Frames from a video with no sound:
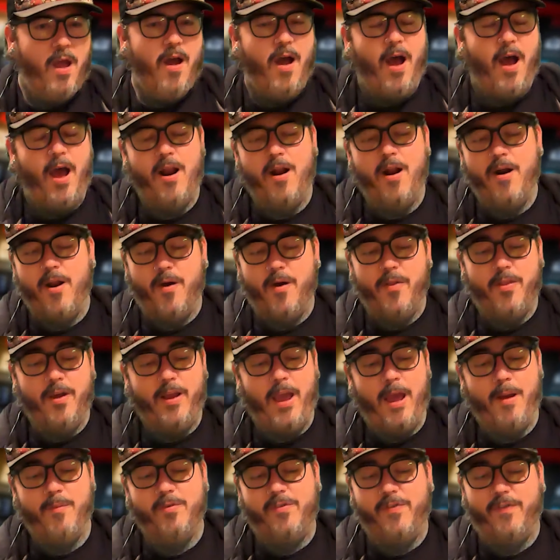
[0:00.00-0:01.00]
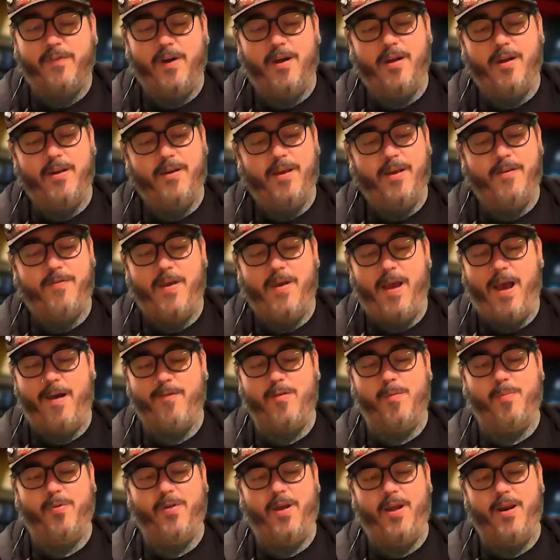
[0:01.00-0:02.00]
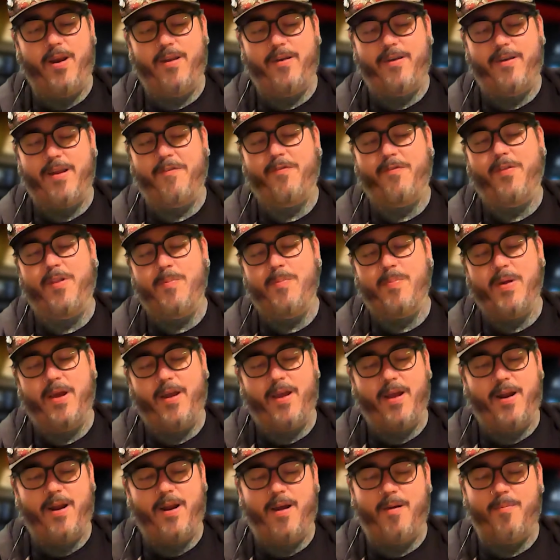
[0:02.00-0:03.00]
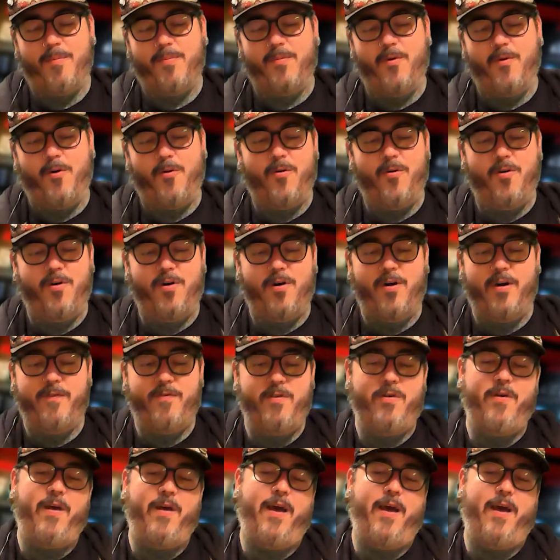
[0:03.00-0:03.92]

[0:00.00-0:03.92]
I don't know. The game's fun. If you haven't played it, definitely pick it up. Or if you